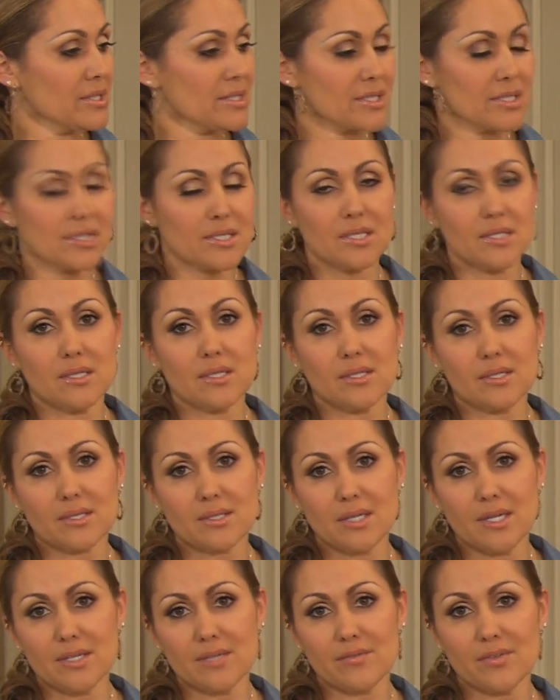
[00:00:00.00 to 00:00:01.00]
It's
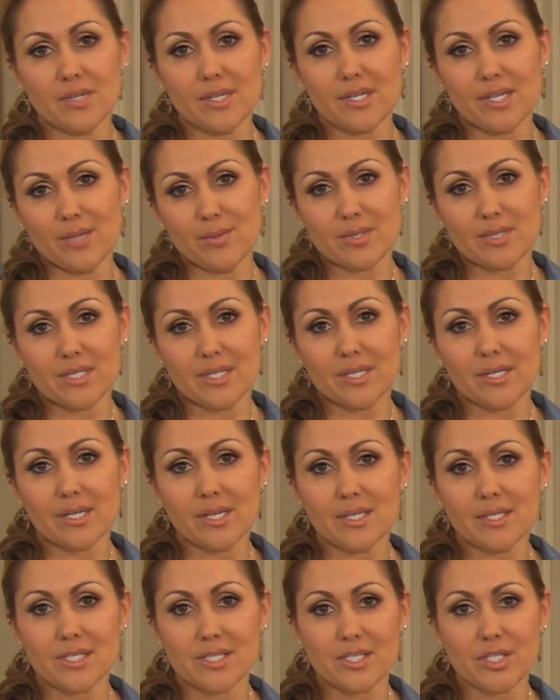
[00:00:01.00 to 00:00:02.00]
kind of like, I would say, a
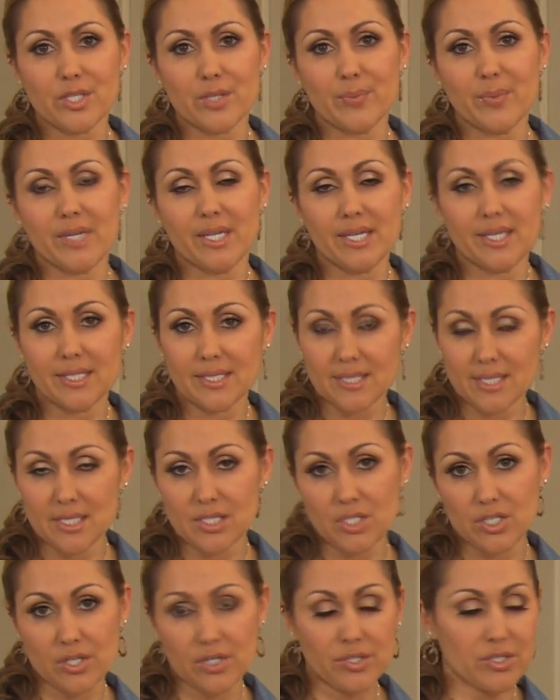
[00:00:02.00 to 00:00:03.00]
cousin to the banana. It's a
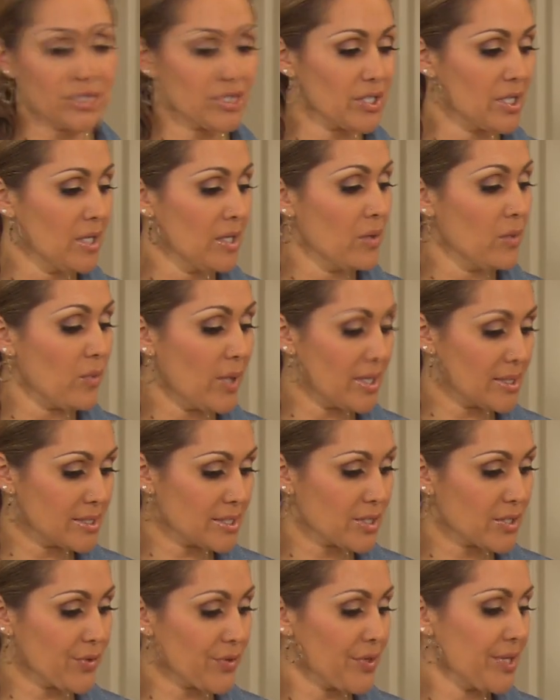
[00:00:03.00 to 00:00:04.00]
starch while
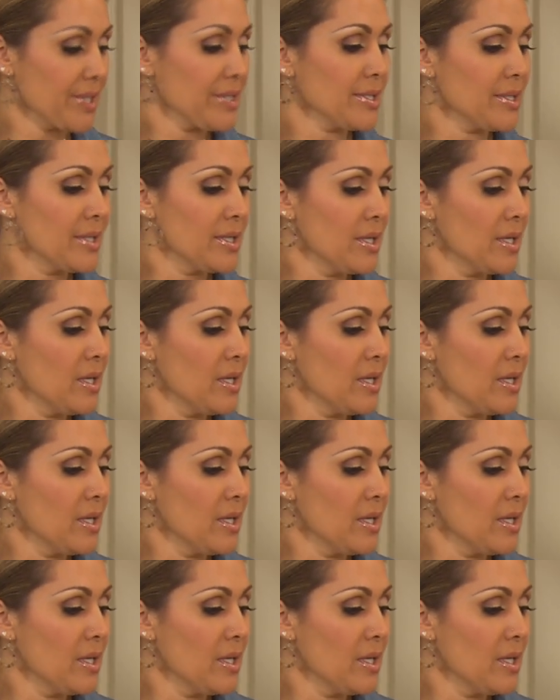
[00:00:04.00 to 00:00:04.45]
it's green.